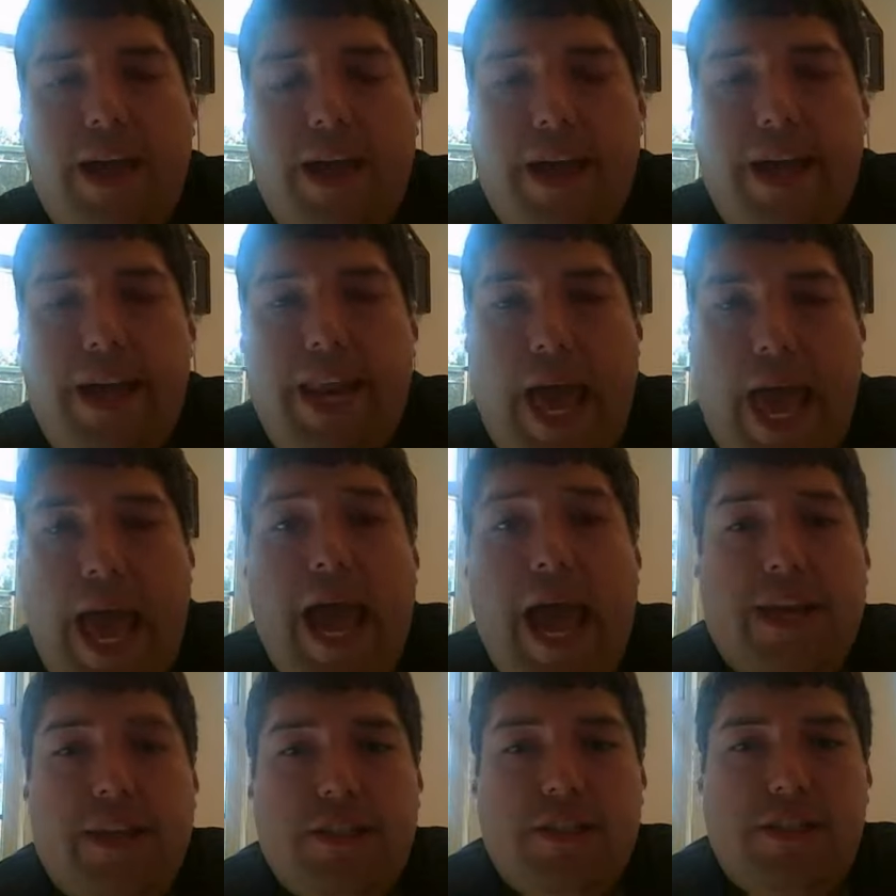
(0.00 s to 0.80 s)
It
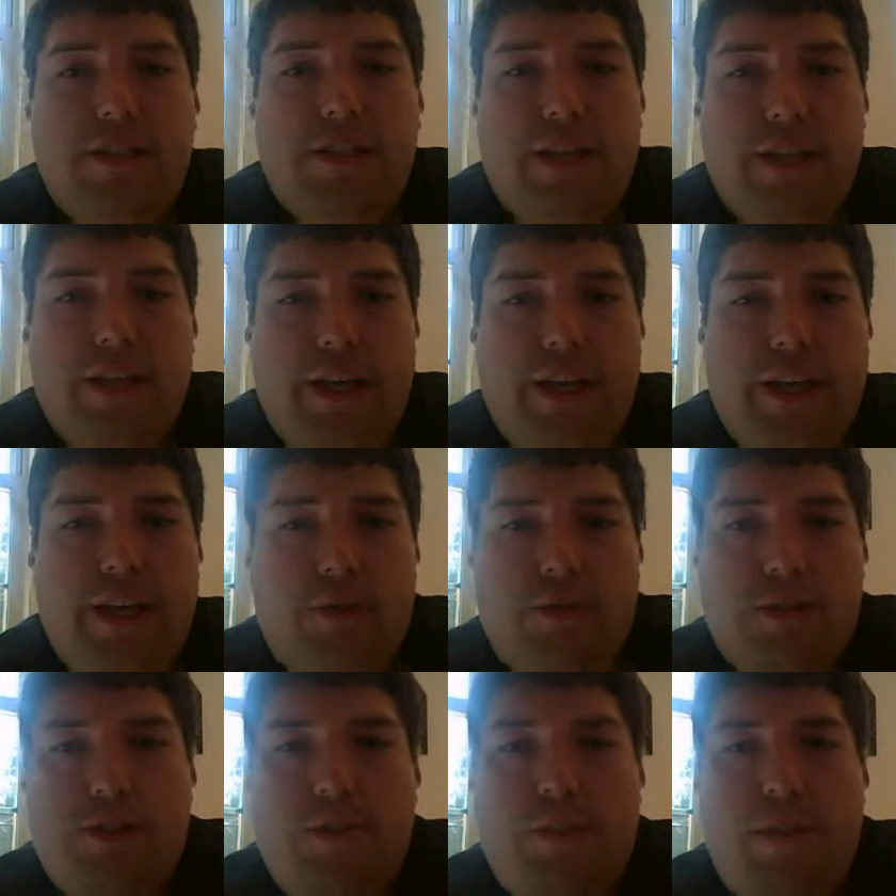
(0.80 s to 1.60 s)
asks the
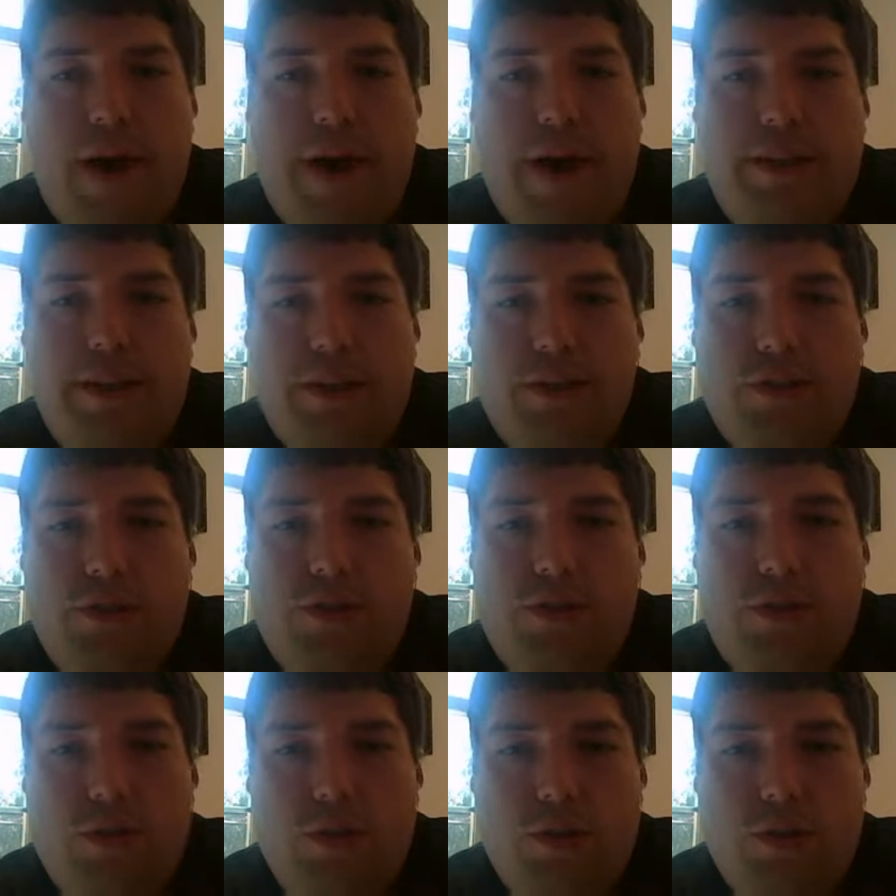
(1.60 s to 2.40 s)

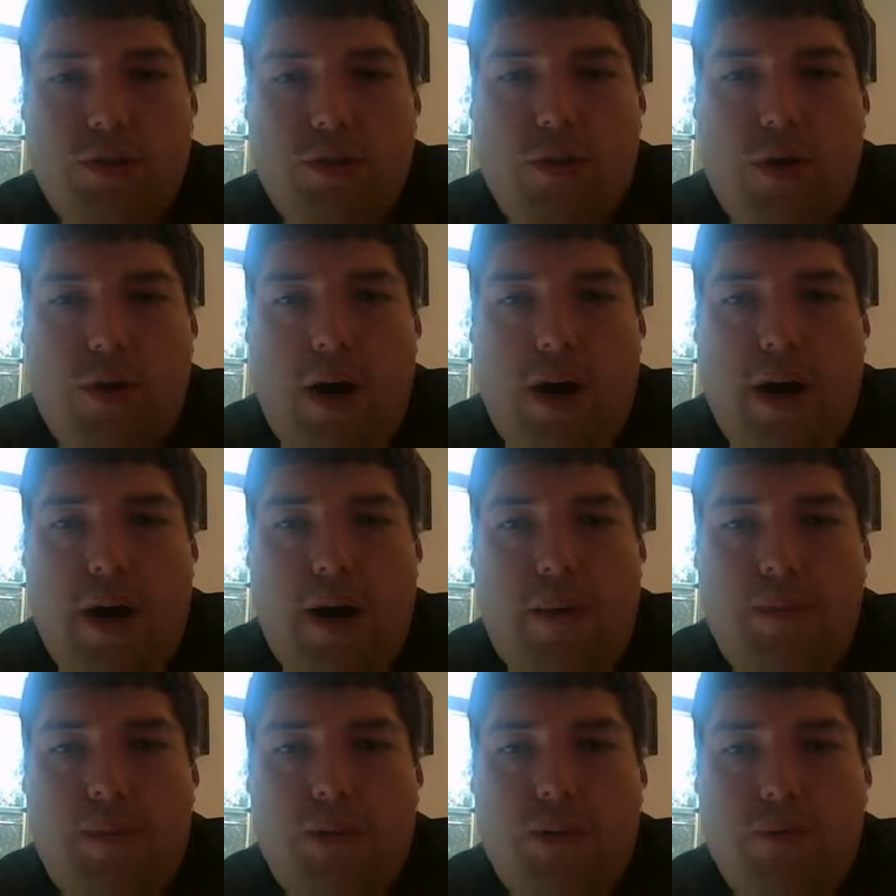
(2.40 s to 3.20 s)
respondents to
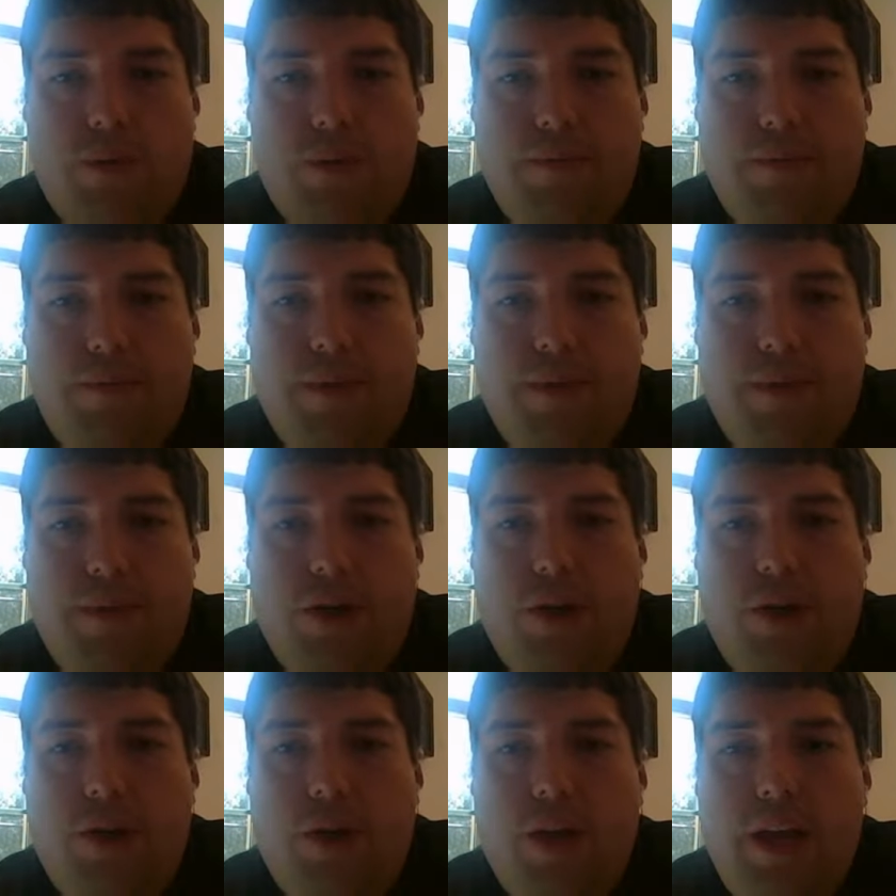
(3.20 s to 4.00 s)

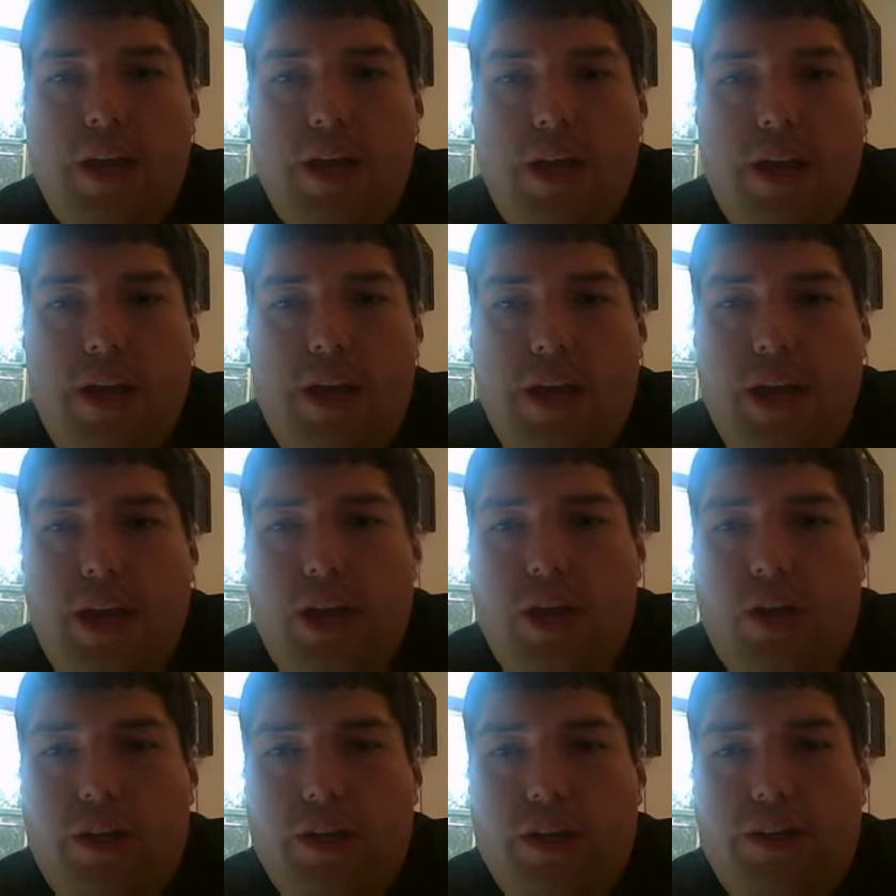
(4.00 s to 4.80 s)
reveal
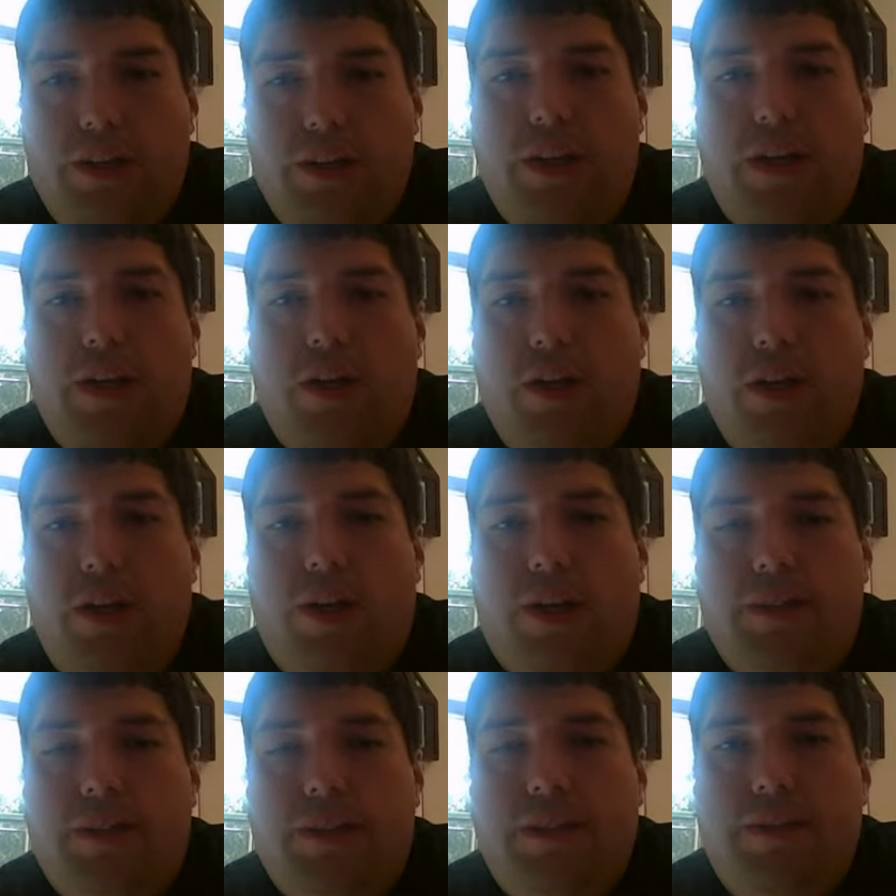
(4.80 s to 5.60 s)

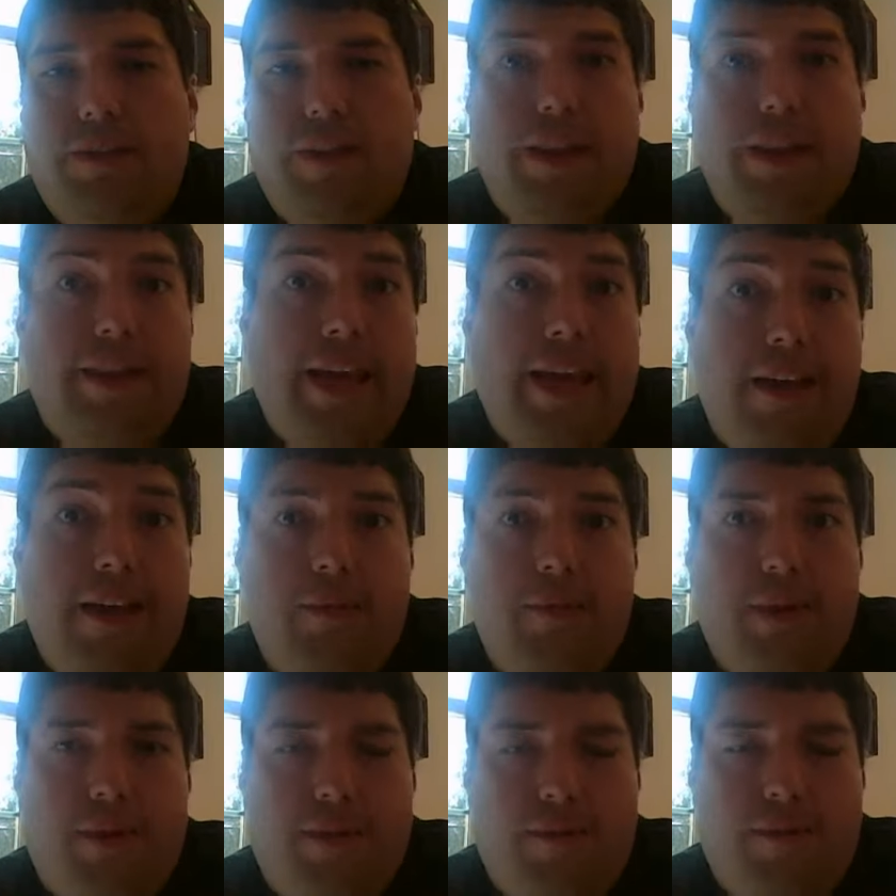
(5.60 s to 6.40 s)
illegal activity that they
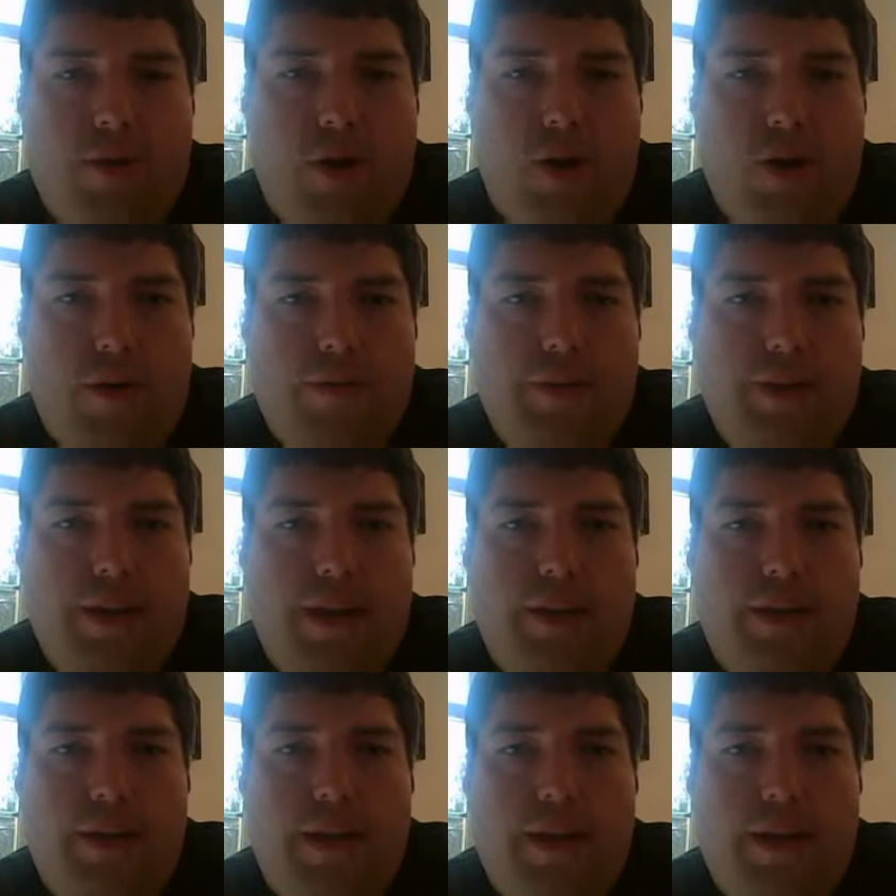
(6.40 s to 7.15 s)
have been involved in,